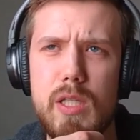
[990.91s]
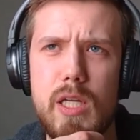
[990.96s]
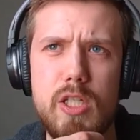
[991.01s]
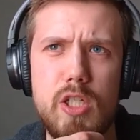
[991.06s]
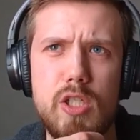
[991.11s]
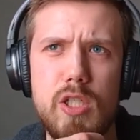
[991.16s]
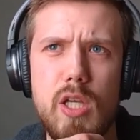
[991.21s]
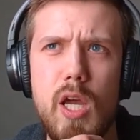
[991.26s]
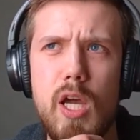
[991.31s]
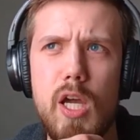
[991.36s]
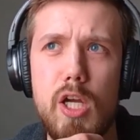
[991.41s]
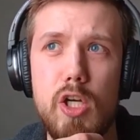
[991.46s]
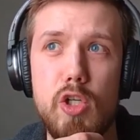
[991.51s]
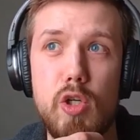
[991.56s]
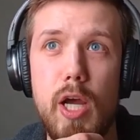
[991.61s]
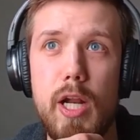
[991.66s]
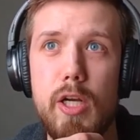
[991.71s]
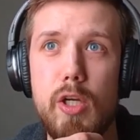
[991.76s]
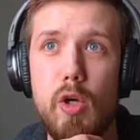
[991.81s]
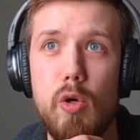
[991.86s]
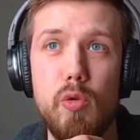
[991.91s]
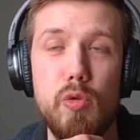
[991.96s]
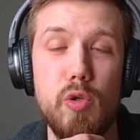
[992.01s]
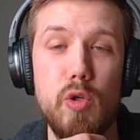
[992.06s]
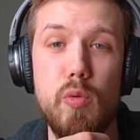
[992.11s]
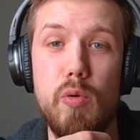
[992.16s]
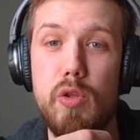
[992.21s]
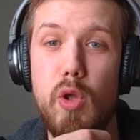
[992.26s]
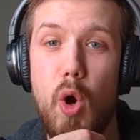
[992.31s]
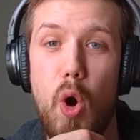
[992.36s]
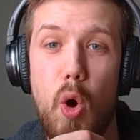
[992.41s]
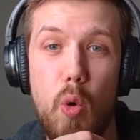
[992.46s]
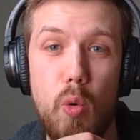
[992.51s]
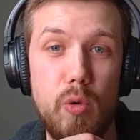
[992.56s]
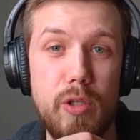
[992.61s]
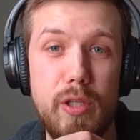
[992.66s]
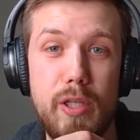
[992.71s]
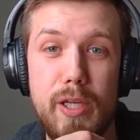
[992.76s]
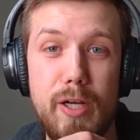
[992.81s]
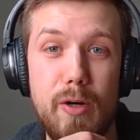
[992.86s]
Let's try to go through with
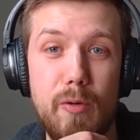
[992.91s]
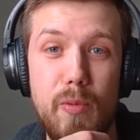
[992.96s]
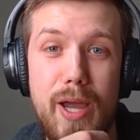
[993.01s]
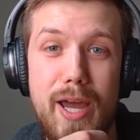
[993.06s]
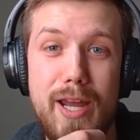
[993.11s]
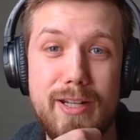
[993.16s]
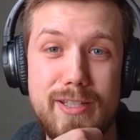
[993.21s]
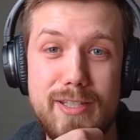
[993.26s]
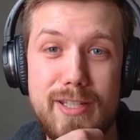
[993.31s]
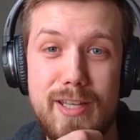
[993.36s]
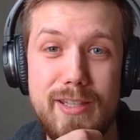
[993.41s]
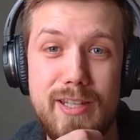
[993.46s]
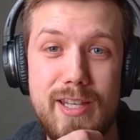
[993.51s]
only a Rattata